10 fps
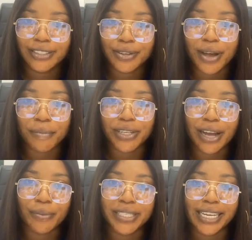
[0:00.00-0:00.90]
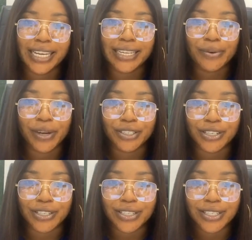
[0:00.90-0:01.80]
So I'll be taking
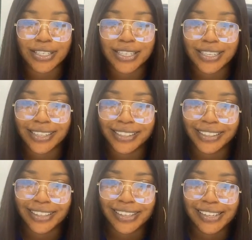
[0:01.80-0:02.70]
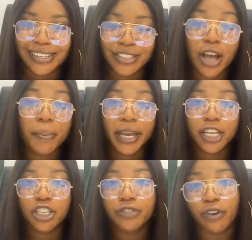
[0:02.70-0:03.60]
questions. So
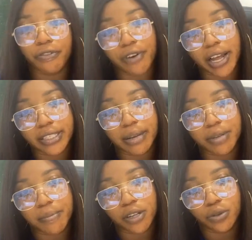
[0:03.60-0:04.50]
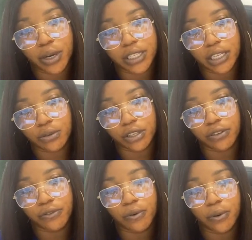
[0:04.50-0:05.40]
applications for France, September
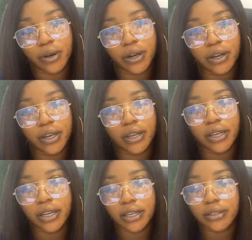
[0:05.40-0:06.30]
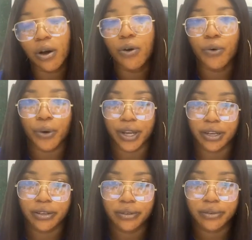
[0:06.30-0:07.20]
2024 is
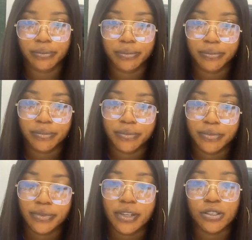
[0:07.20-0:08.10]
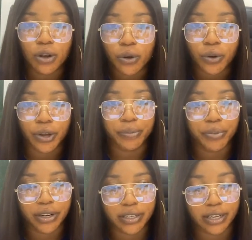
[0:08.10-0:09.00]
ongoing. It's ongoing
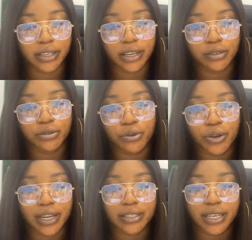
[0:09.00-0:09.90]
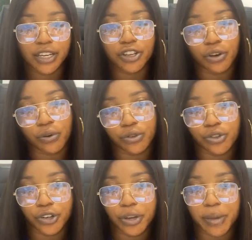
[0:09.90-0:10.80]
presently. So you can send in your
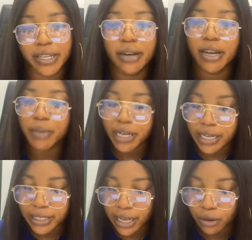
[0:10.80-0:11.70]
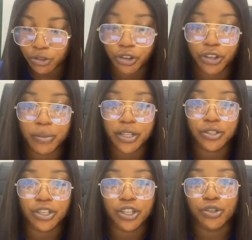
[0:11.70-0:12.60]
document. Now let me list out
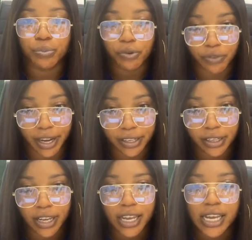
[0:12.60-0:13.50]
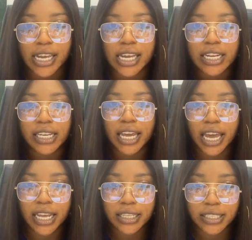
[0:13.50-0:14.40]
documents you need to provide. In
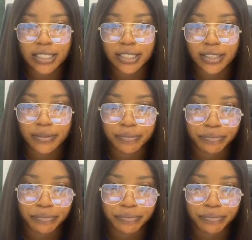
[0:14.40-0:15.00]
case